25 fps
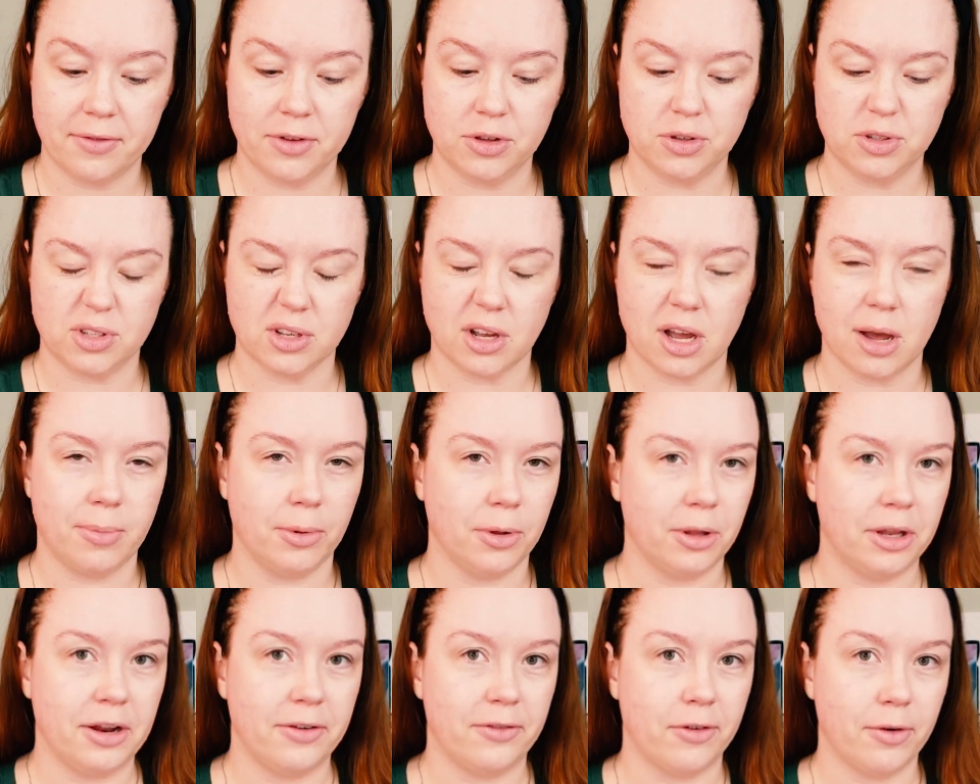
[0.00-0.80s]
used a
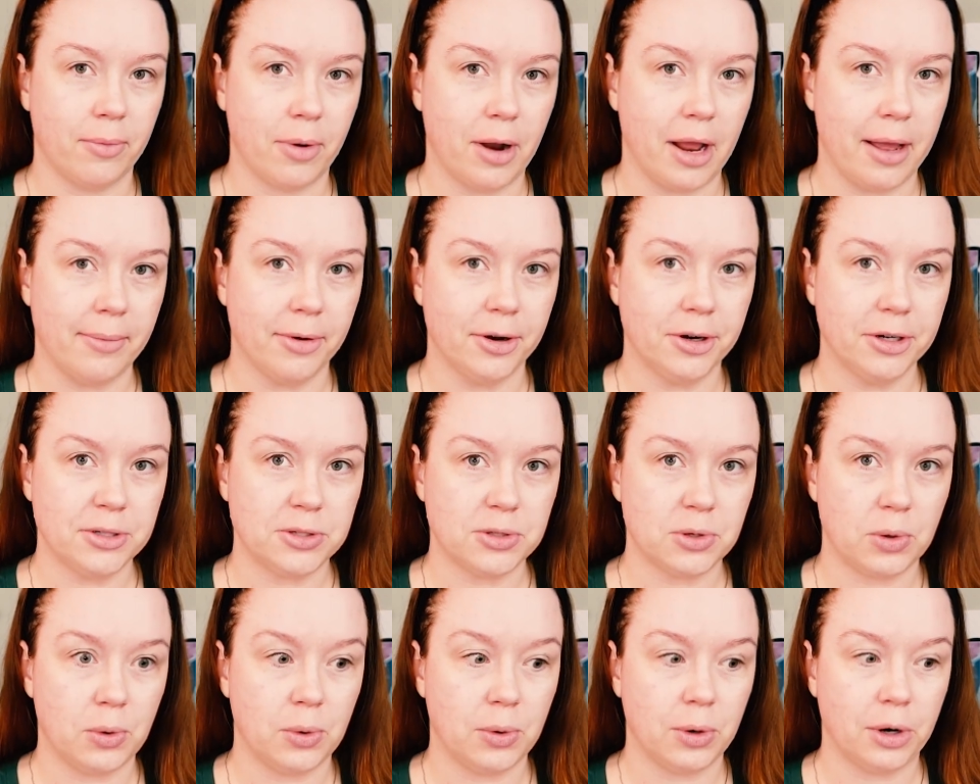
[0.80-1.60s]
couple of different primers,
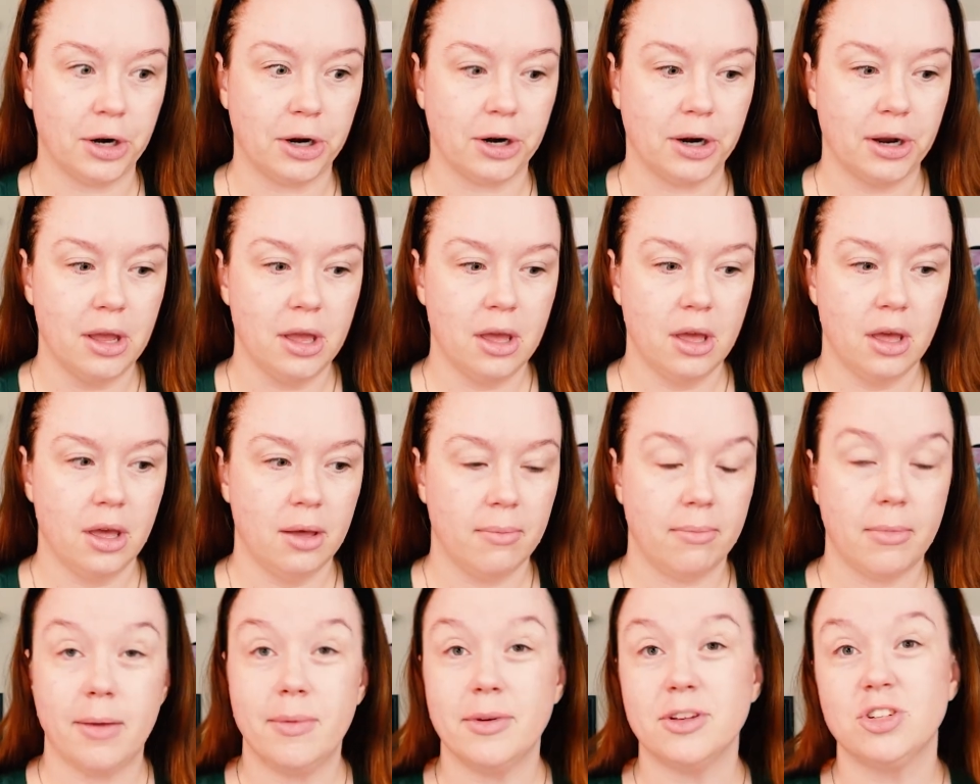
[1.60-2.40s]
or
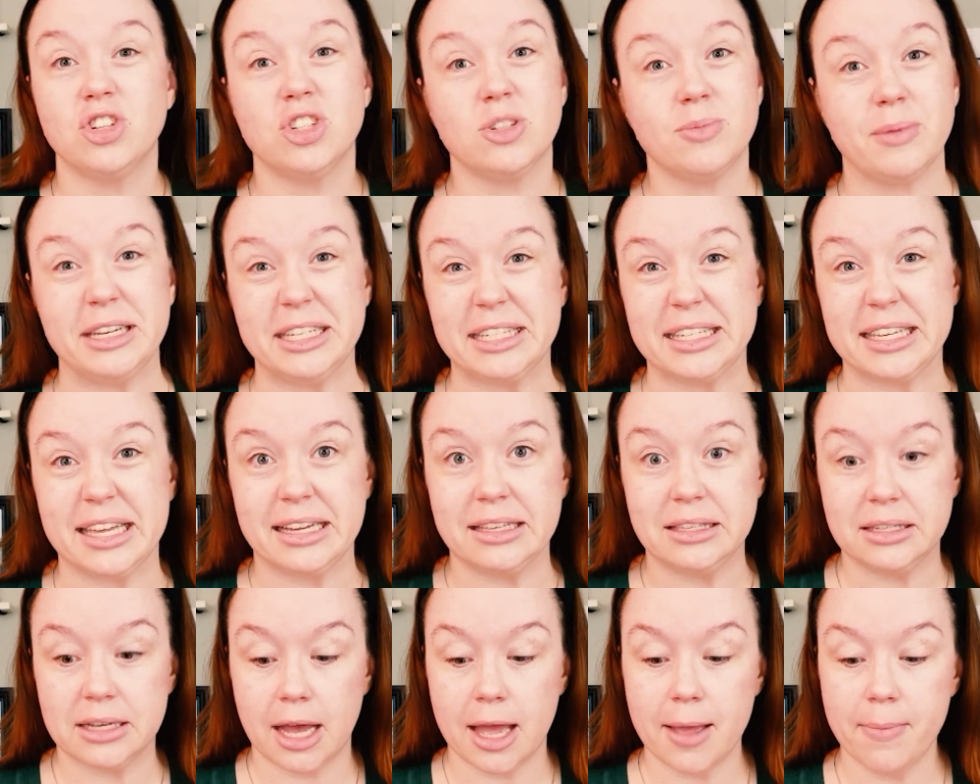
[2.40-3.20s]
maybe it's just my
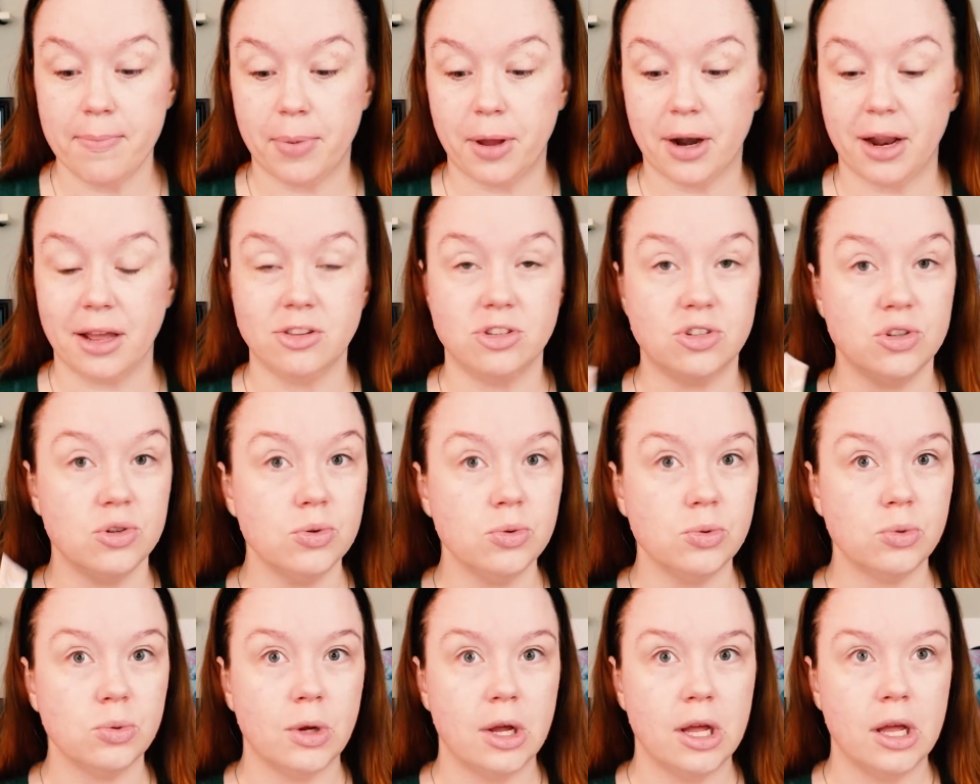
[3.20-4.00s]
skin type, but I
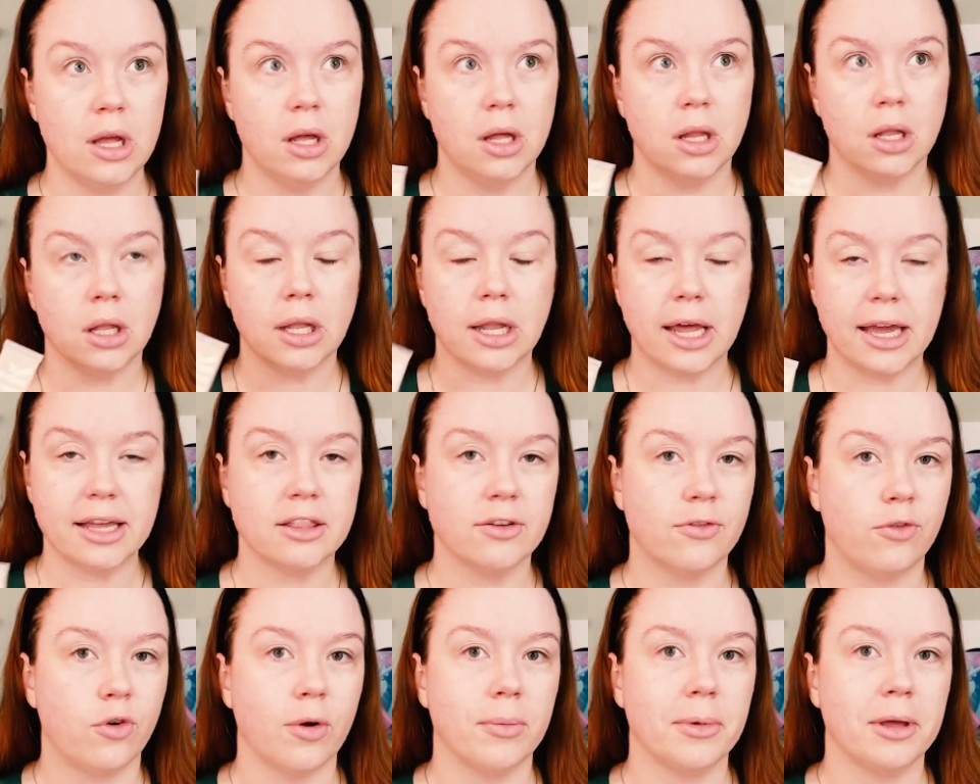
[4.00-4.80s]
do like the
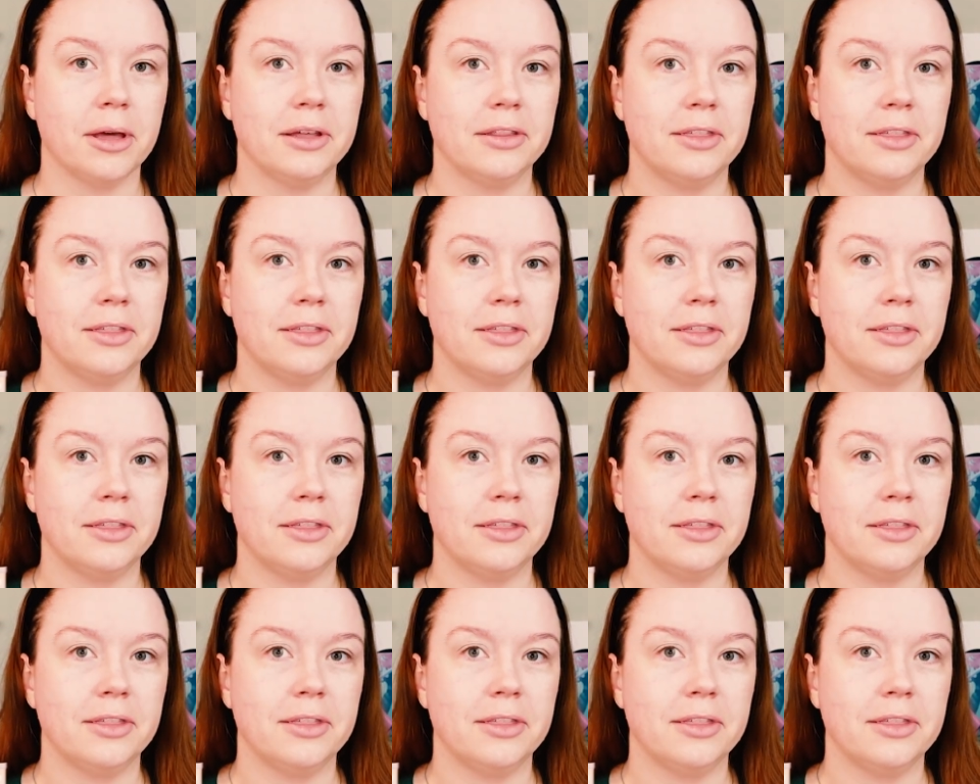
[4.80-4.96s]
formula.